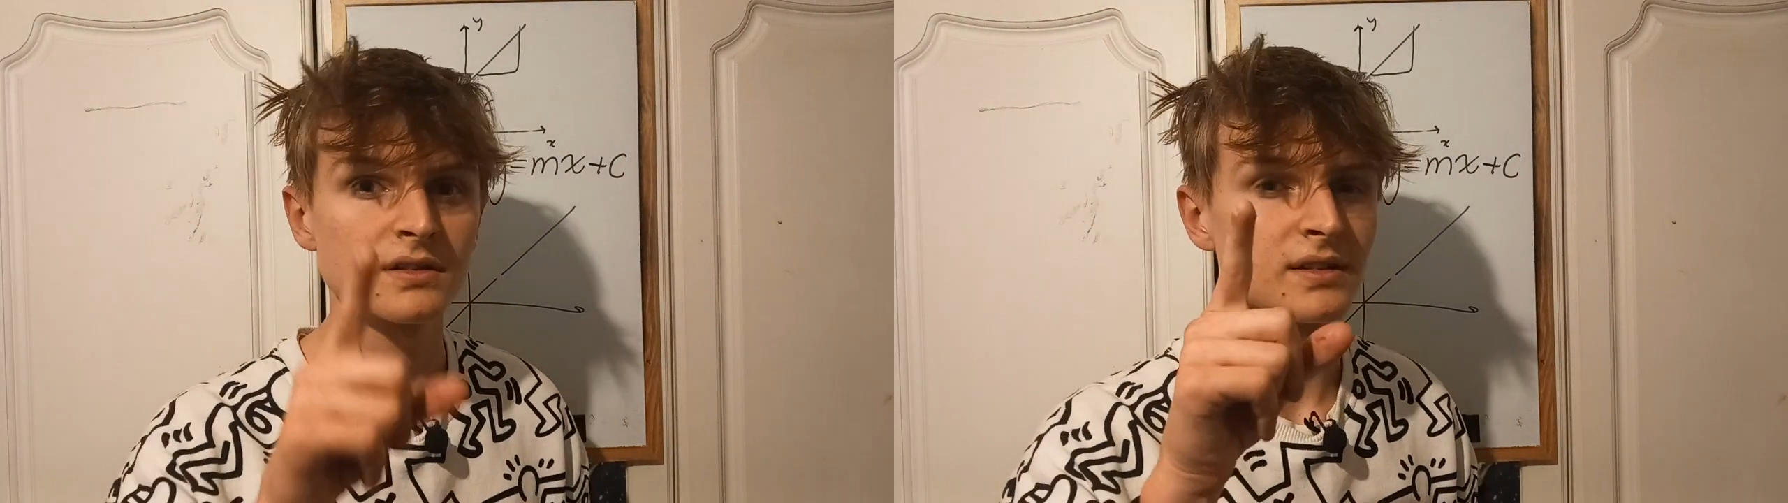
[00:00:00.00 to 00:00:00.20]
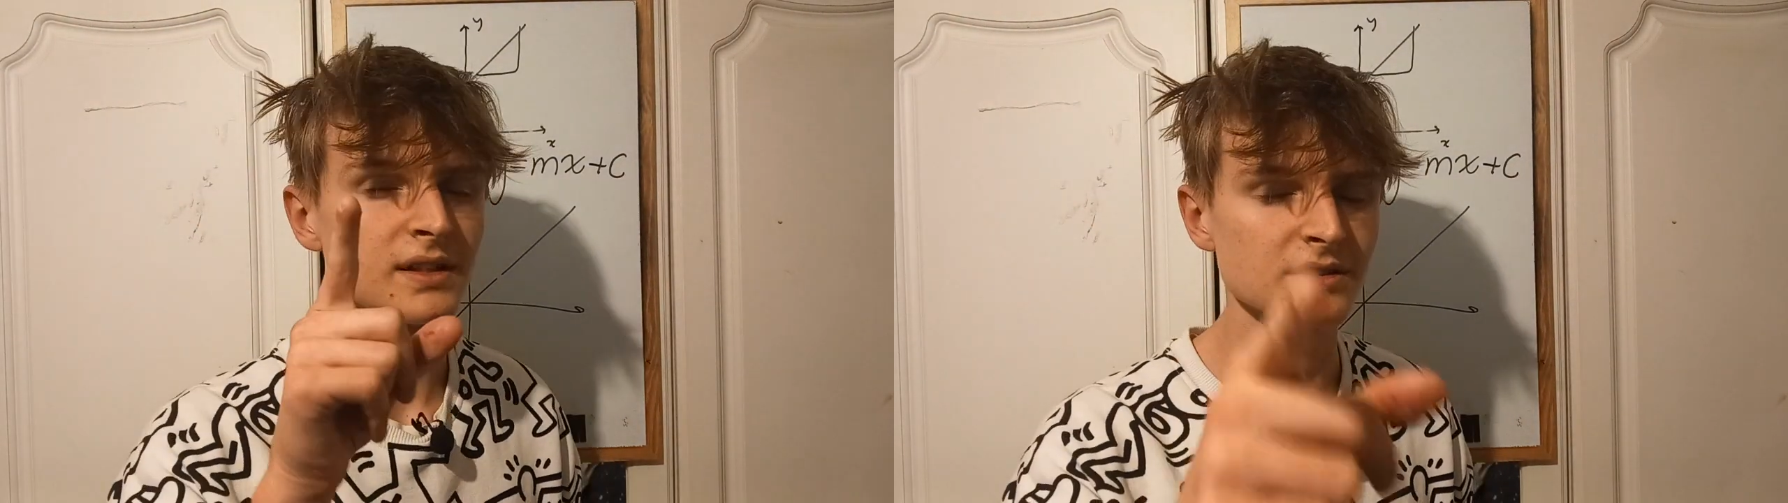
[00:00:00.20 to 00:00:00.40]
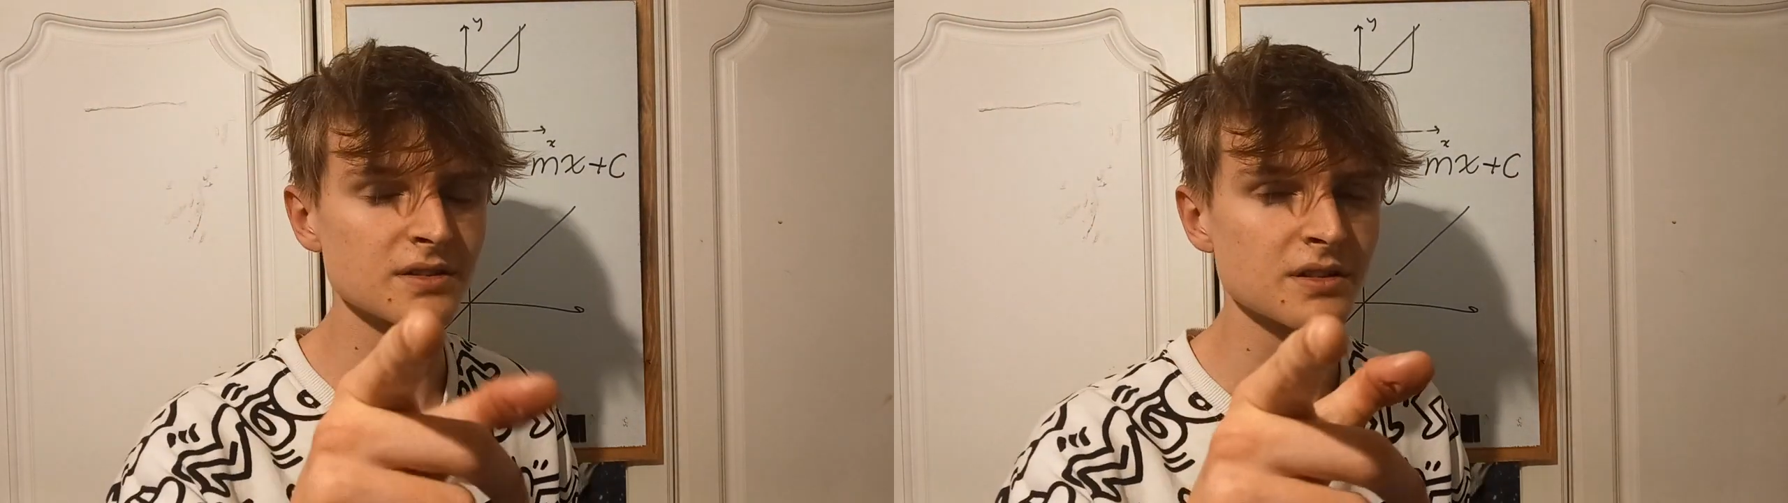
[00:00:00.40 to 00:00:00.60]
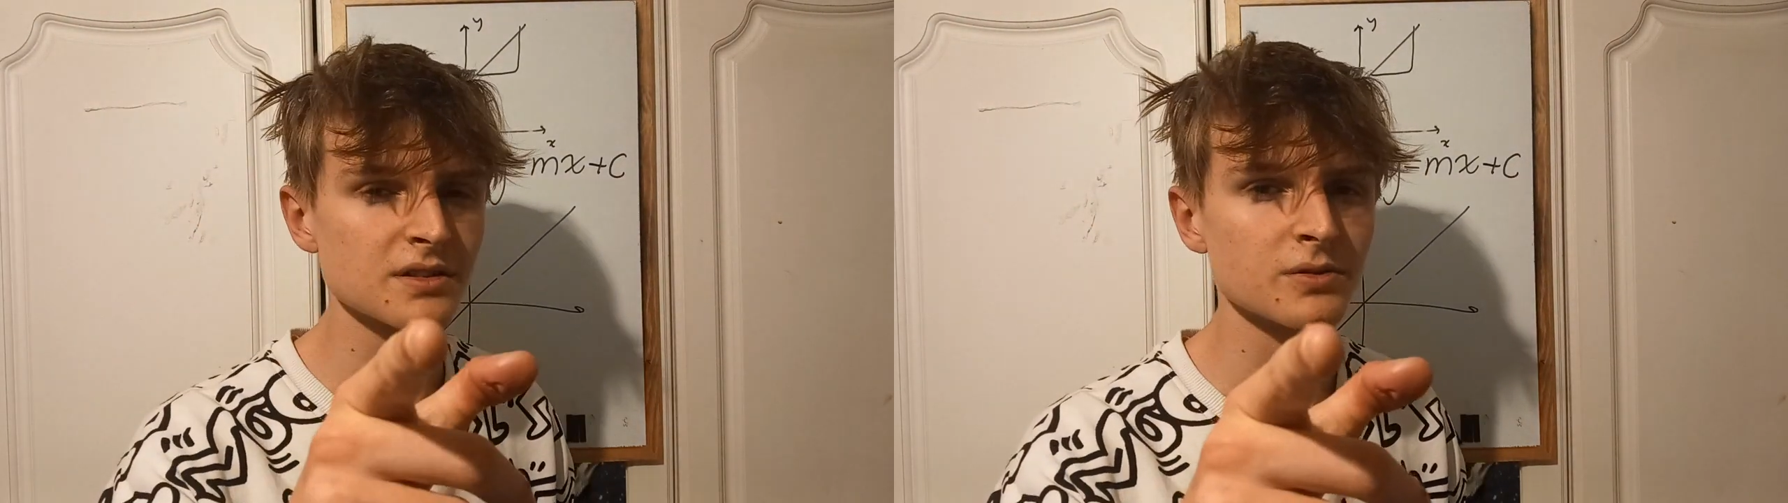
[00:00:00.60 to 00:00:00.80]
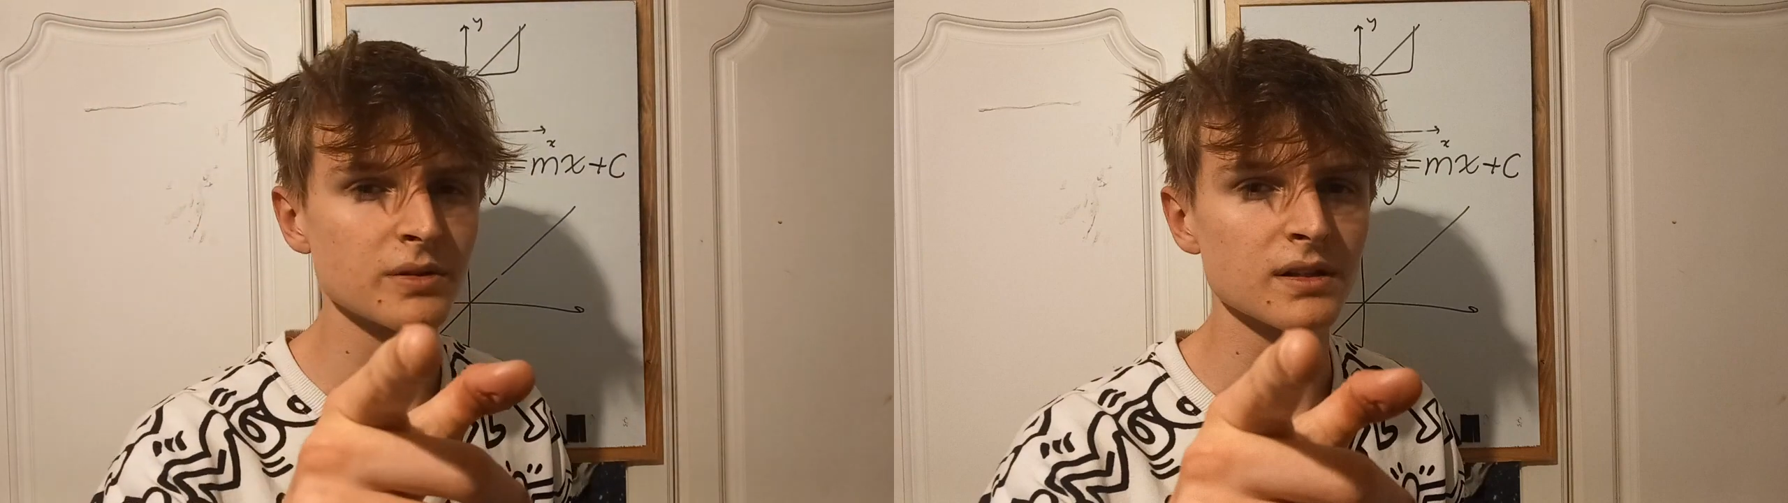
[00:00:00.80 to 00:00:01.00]
and let's discuss
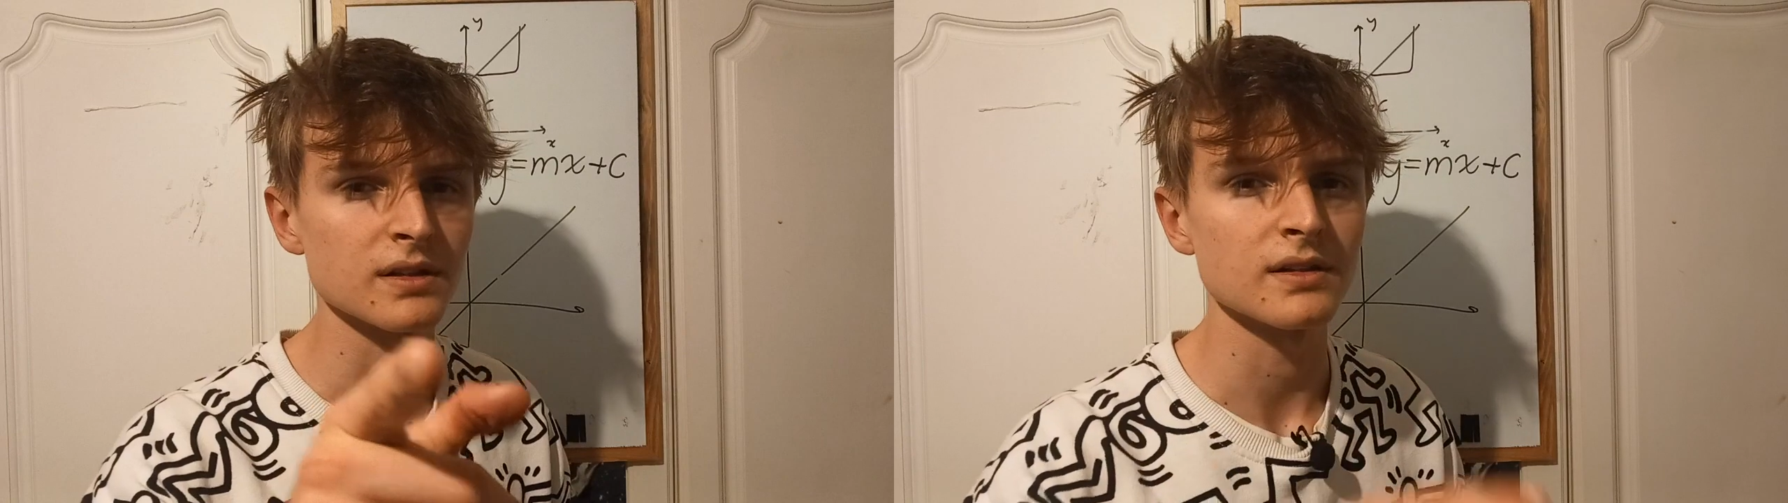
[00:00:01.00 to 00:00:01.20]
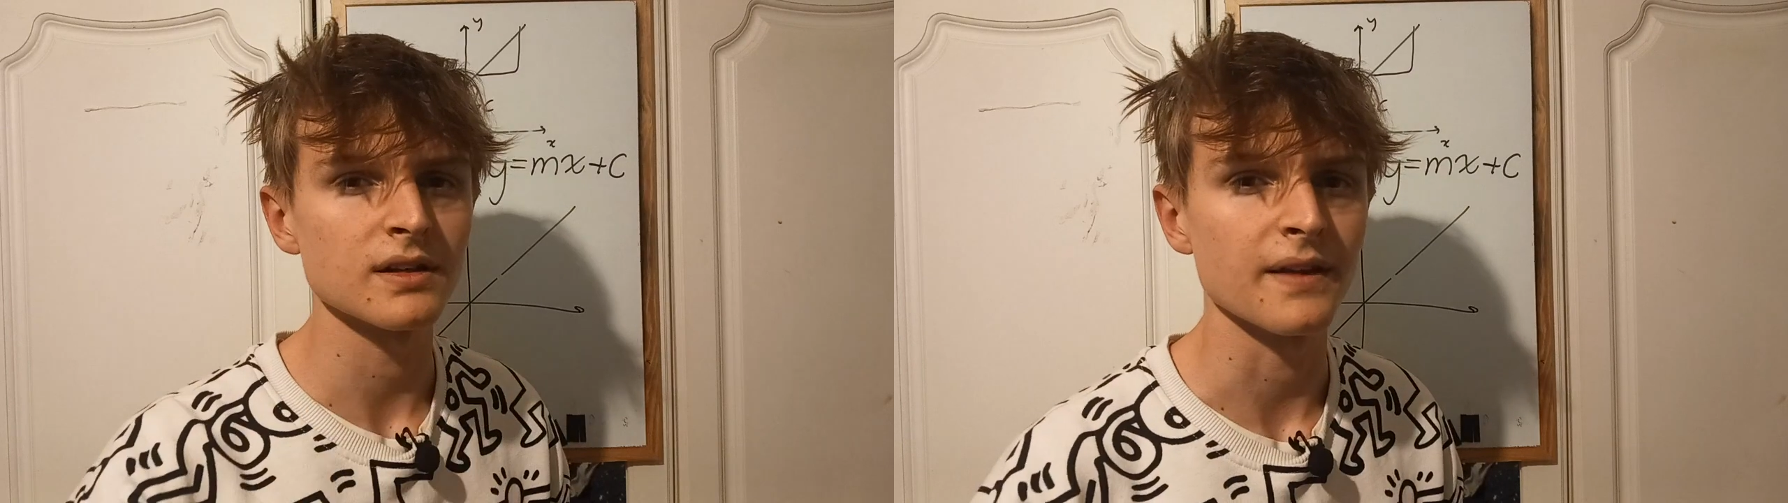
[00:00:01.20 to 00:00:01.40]
it quickly,